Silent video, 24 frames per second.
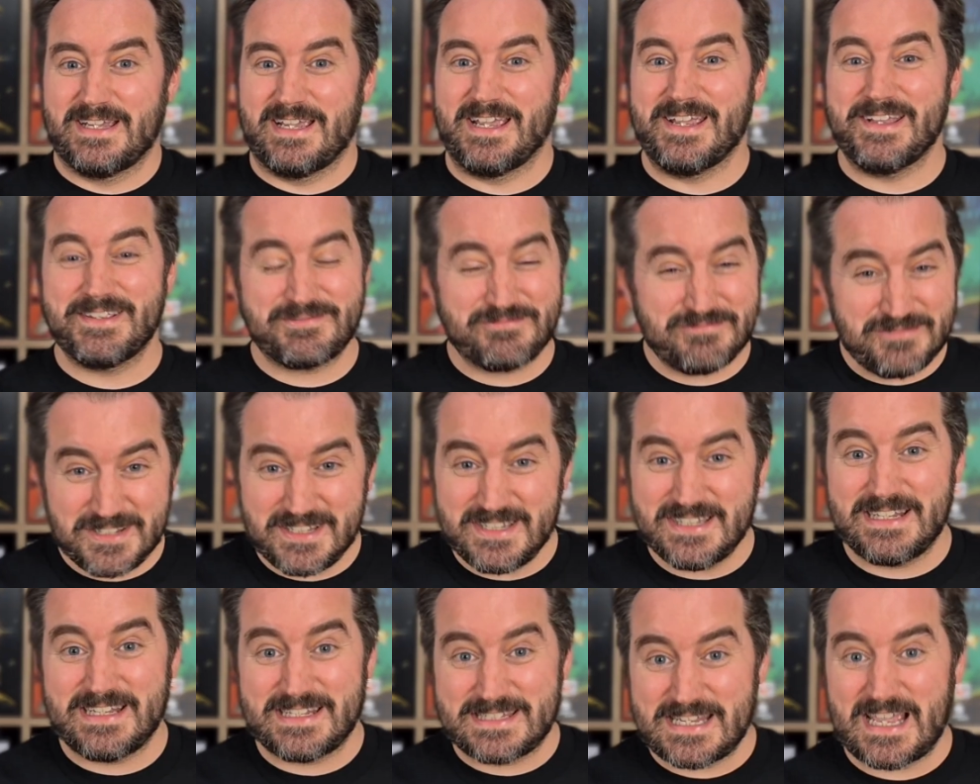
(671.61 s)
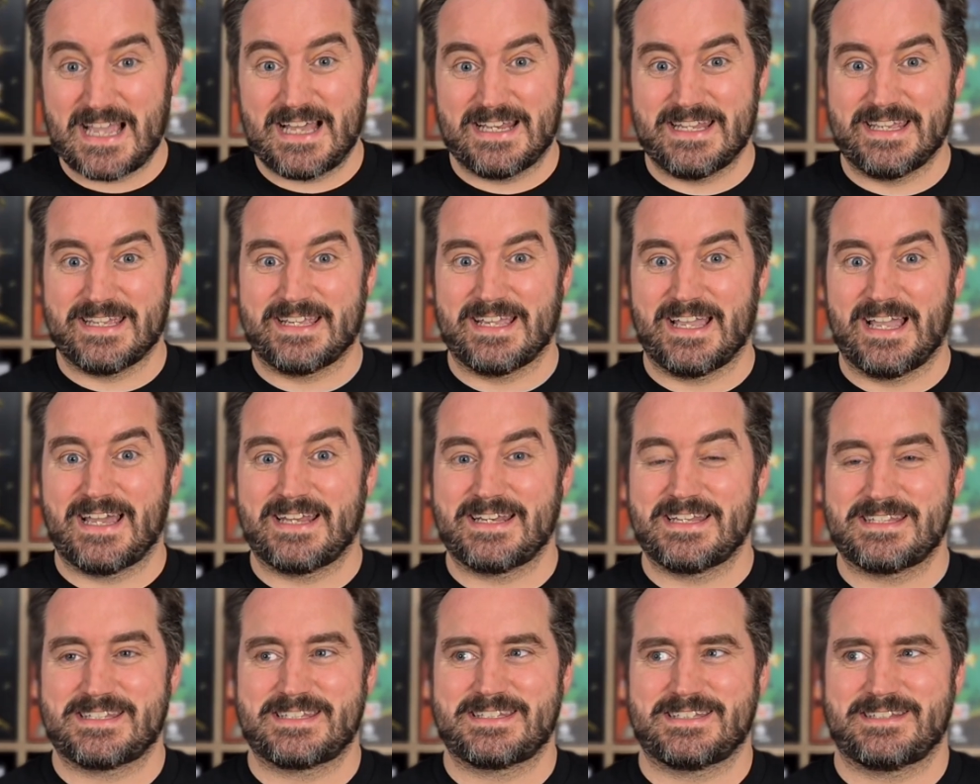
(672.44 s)
is really telling,
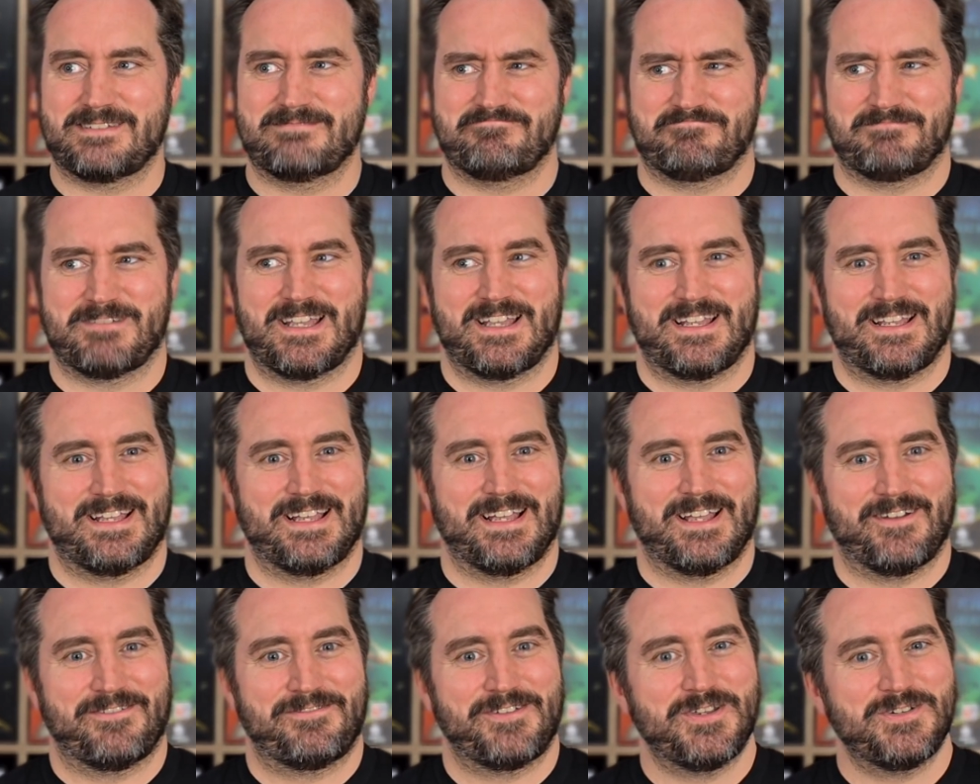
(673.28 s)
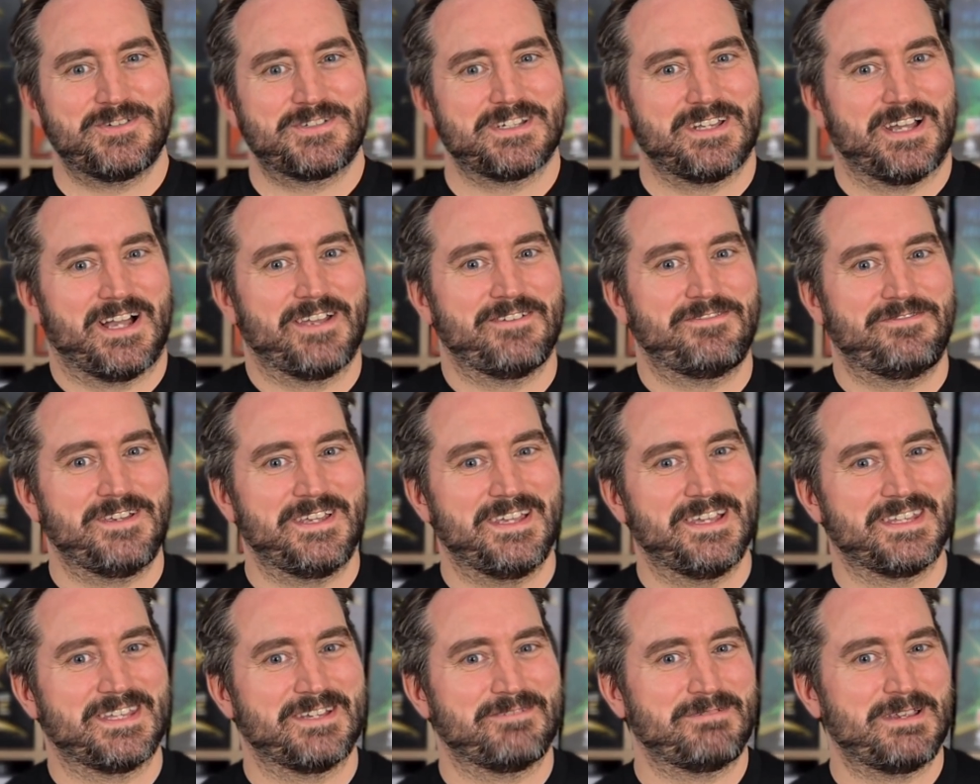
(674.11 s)
and it's a future I
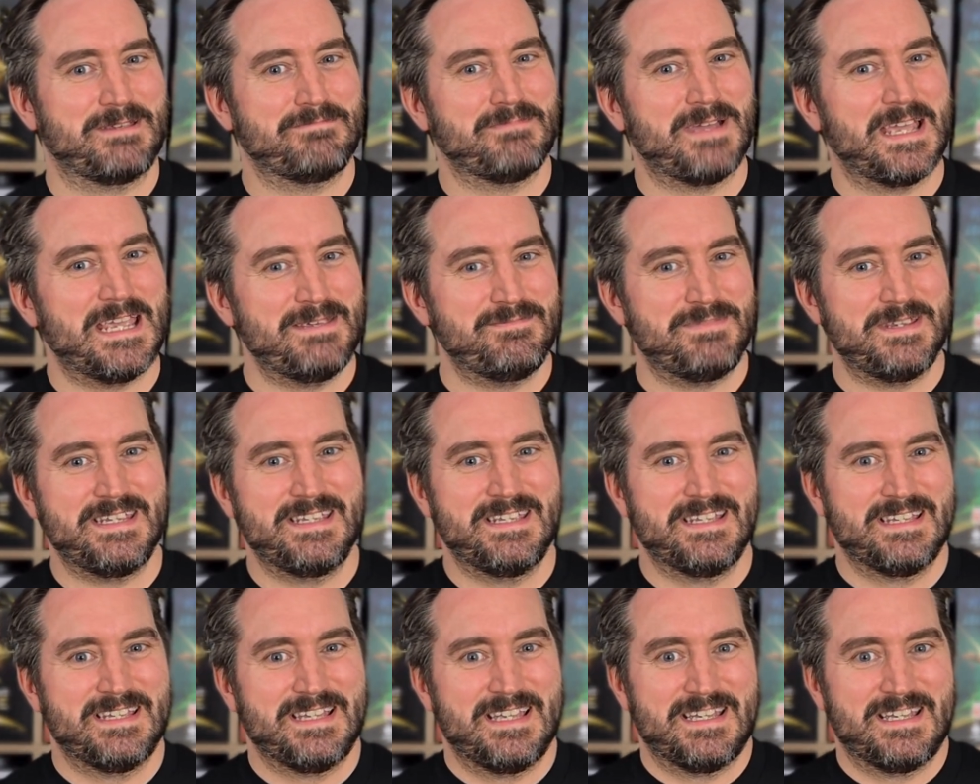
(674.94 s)
fear that we may be